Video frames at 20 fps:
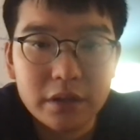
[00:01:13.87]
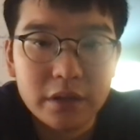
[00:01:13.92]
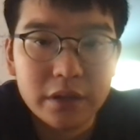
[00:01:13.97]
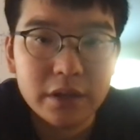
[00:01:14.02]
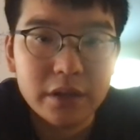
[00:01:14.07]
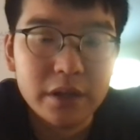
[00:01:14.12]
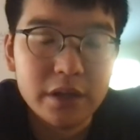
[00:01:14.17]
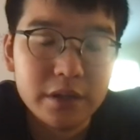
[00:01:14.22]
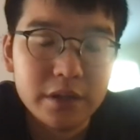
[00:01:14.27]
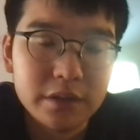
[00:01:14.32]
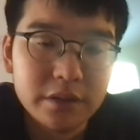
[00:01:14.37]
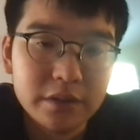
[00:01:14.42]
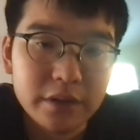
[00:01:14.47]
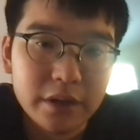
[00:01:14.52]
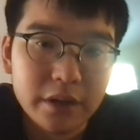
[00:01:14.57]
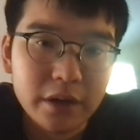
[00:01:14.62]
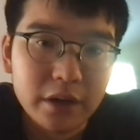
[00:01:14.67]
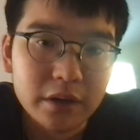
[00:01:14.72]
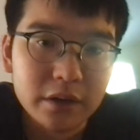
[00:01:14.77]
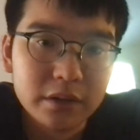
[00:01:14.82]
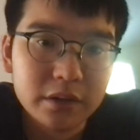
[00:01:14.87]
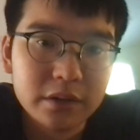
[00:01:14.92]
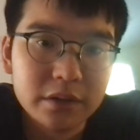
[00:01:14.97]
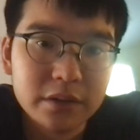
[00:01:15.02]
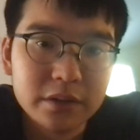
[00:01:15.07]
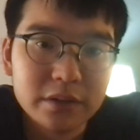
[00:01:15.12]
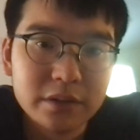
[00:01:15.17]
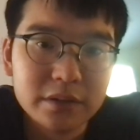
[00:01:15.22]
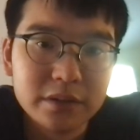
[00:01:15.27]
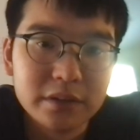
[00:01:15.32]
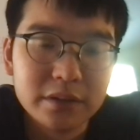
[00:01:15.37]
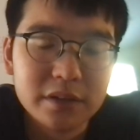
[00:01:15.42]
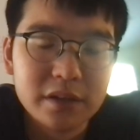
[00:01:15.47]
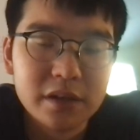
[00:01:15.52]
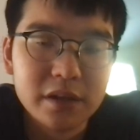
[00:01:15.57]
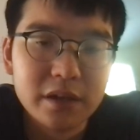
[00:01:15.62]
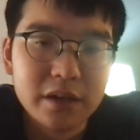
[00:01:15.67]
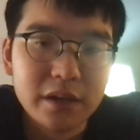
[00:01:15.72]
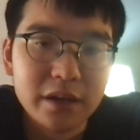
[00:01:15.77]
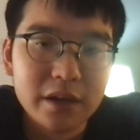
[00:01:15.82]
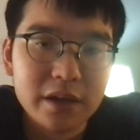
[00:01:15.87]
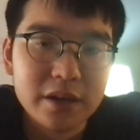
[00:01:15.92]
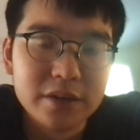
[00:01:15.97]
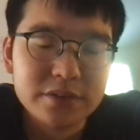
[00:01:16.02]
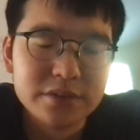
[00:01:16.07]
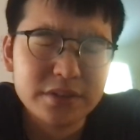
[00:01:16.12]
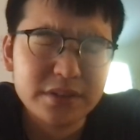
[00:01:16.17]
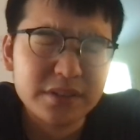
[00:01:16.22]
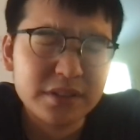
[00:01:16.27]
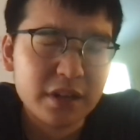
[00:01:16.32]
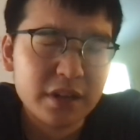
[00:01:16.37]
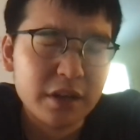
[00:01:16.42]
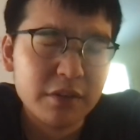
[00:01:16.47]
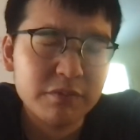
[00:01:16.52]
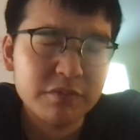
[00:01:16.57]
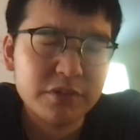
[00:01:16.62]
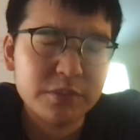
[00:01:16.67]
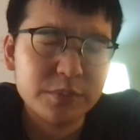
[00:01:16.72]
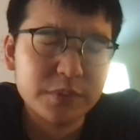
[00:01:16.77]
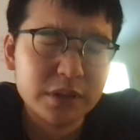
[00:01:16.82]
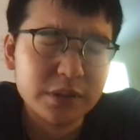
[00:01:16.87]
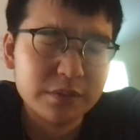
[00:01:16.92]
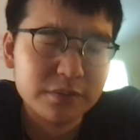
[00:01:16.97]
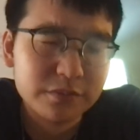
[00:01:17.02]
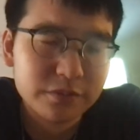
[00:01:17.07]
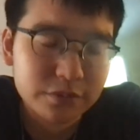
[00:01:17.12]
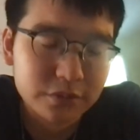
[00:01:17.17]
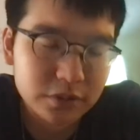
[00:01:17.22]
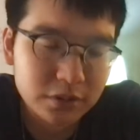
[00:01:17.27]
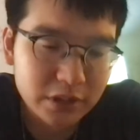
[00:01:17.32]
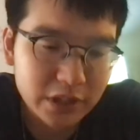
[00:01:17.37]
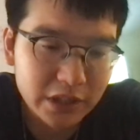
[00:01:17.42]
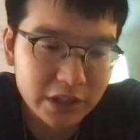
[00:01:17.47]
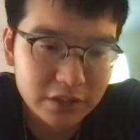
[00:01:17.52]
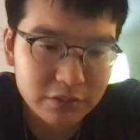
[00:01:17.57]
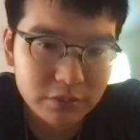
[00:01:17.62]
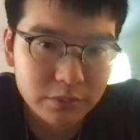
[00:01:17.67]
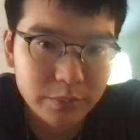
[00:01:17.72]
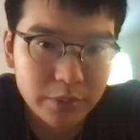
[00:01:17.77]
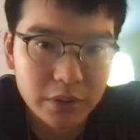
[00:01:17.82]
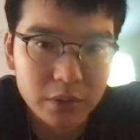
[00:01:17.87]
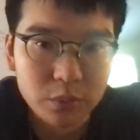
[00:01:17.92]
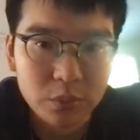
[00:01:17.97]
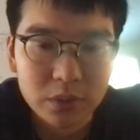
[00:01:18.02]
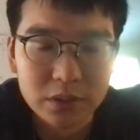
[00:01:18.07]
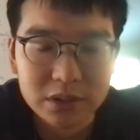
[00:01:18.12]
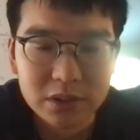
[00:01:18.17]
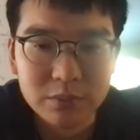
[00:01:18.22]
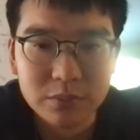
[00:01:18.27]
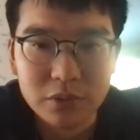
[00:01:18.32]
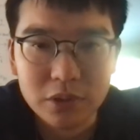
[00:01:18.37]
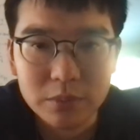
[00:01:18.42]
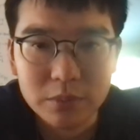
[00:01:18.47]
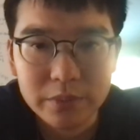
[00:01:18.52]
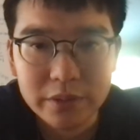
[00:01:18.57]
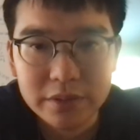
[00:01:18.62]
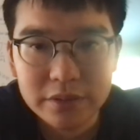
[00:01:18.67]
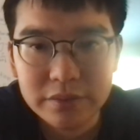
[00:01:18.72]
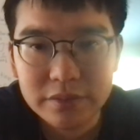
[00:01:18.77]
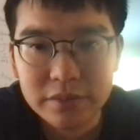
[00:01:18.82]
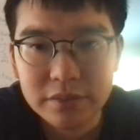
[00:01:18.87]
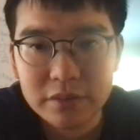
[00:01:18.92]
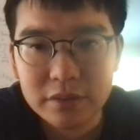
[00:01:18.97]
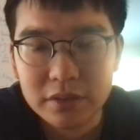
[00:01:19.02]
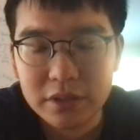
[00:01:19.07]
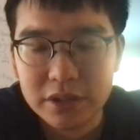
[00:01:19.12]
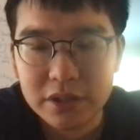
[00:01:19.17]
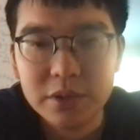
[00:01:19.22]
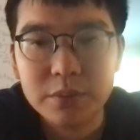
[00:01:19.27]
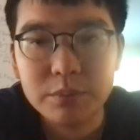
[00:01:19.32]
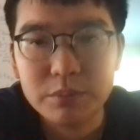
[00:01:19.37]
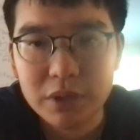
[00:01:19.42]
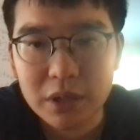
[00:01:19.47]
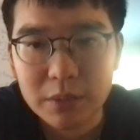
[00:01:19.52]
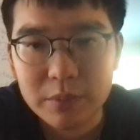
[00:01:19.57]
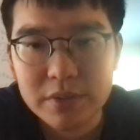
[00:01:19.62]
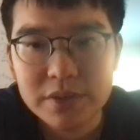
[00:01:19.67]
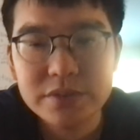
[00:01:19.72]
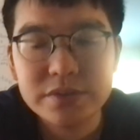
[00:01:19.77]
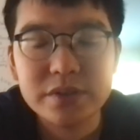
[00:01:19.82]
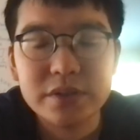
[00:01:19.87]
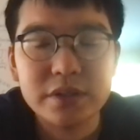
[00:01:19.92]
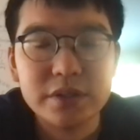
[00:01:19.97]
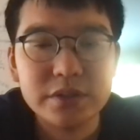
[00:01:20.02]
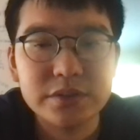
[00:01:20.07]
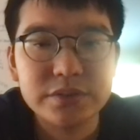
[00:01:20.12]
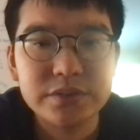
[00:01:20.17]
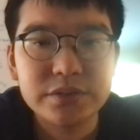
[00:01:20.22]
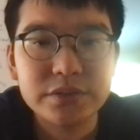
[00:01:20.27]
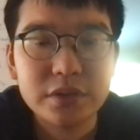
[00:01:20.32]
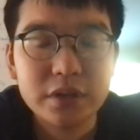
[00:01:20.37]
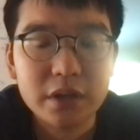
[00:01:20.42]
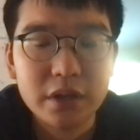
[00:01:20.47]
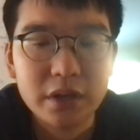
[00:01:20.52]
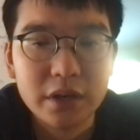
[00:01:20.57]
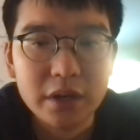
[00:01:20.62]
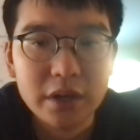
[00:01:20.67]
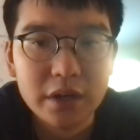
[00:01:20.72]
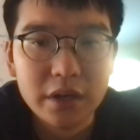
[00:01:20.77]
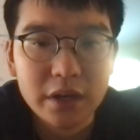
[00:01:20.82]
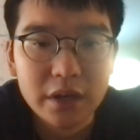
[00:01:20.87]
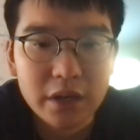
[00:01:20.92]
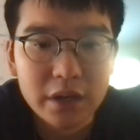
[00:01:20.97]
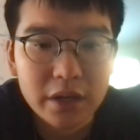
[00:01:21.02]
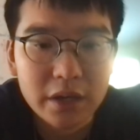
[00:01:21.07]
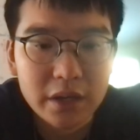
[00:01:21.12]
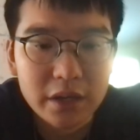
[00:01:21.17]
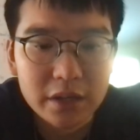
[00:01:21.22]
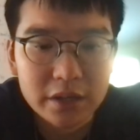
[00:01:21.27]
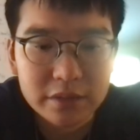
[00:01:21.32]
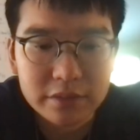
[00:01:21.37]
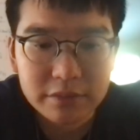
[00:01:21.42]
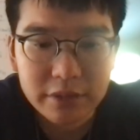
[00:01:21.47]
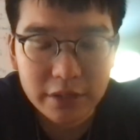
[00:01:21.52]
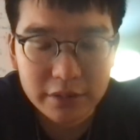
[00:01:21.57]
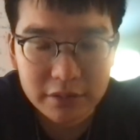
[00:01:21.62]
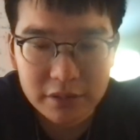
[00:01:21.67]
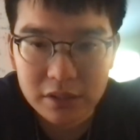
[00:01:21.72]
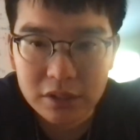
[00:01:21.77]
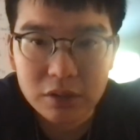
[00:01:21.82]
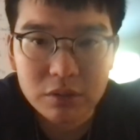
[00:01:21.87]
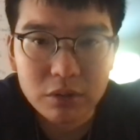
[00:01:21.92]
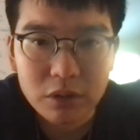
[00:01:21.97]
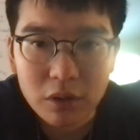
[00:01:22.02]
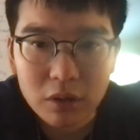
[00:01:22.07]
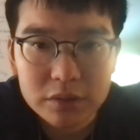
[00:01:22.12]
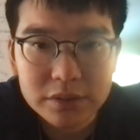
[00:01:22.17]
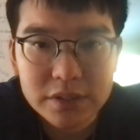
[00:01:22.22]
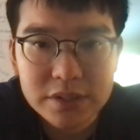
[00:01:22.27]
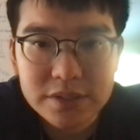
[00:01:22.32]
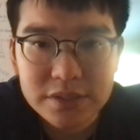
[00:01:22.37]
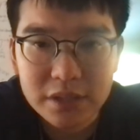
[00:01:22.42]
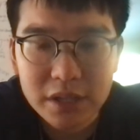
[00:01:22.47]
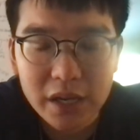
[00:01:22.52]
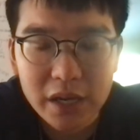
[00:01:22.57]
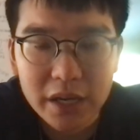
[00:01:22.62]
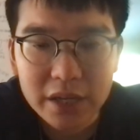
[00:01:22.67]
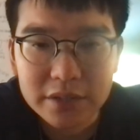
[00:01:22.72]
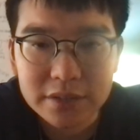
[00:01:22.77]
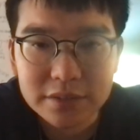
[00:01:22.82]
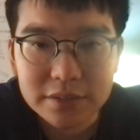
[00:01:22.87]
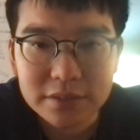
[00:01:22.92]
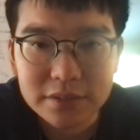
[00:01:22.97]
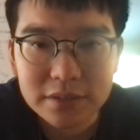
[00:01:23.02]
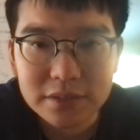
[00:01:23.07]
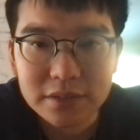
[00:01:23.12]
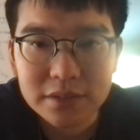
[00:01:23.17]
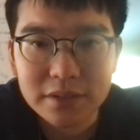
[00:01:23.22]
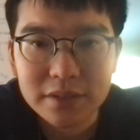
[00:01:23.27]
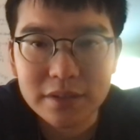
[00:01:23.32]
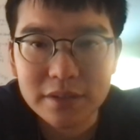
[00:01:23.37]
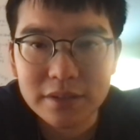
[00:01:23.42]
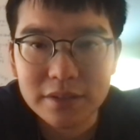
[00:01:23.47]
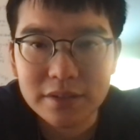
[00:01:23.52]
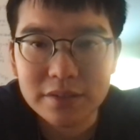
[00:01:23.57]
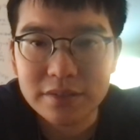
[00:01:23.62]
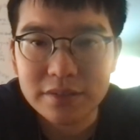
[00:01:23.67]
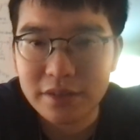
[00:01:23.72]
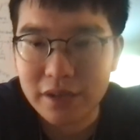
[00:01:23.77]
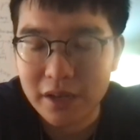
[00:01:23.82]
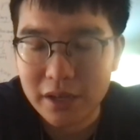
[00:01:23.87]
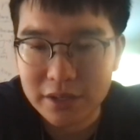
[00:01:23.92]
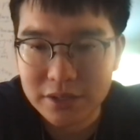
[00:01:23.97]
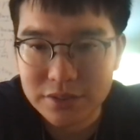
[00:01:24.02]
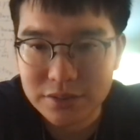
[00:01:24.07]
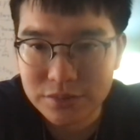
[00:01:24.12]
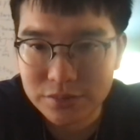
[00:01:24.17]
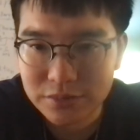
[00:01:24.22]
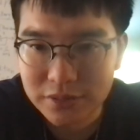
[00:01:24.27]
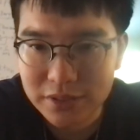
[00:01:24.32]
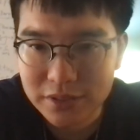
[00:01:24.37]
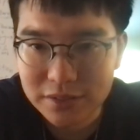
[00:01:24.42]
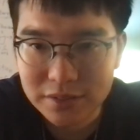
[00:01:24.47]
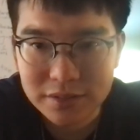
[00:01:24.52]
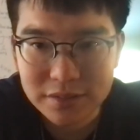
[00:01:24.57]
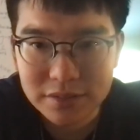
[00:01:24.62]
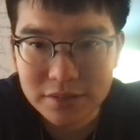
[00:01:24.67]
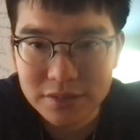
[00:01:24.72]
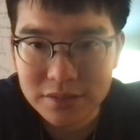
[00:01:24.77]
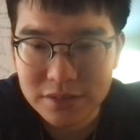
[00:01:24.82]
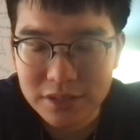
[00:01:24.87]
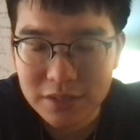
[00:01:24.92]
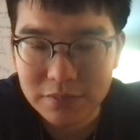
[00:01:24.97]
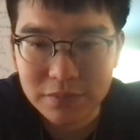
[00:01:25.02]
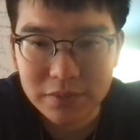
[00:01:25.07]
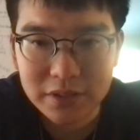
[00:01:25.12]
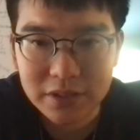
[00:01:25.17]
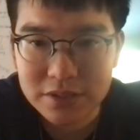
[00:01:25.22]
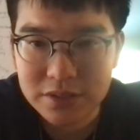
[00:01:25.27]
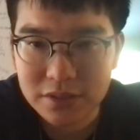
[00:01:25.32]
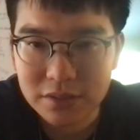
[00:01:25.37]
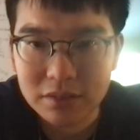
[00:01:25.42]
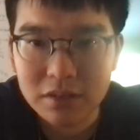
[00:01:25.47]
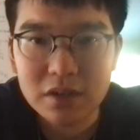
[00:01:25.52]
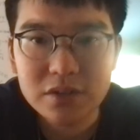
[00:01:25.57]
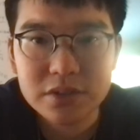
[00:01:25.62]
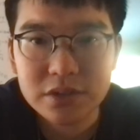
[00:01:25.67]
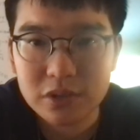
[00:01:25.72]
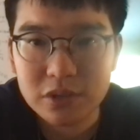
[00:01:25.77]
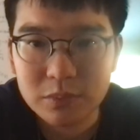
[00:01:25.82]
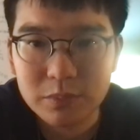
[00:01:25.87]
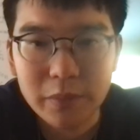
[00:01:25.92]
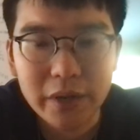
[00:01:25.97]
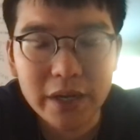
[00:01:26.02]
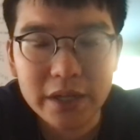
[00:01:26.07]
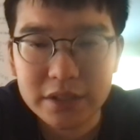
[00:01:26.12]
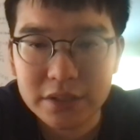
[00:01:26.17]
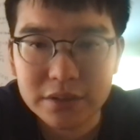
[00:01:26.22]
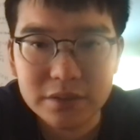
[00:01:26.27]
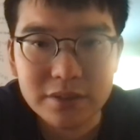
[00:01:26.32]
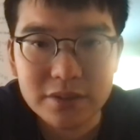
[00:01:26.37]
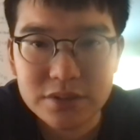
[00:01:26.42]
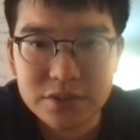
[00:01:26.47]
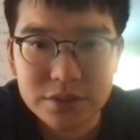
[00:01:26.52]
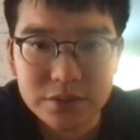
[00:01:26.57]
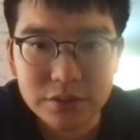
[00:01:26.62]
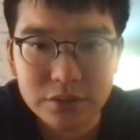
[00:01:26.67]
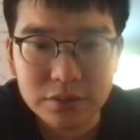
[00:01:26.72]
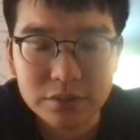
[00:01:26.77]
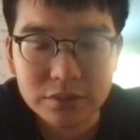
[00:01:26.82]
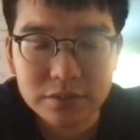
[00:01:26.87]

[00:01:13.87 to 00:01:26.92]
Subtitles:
in there as an infamy, for lack of a better word at the moment, the hidden premise is that the equality sign is actually the same thing as a logical biconditional.